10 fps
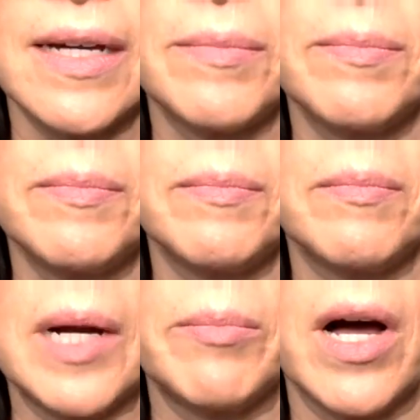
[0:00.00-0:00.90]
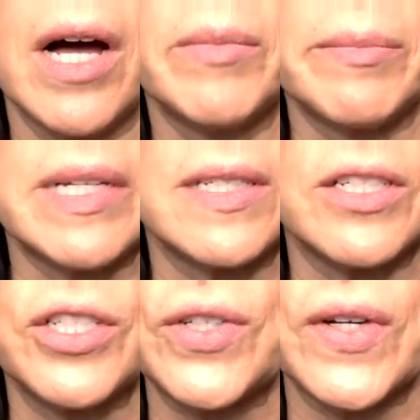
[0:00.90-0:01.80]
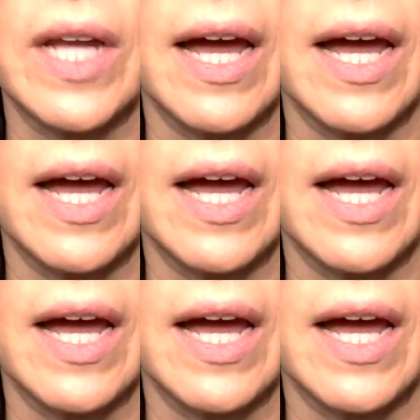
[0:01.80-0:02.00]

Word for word: um, my mom and my sister and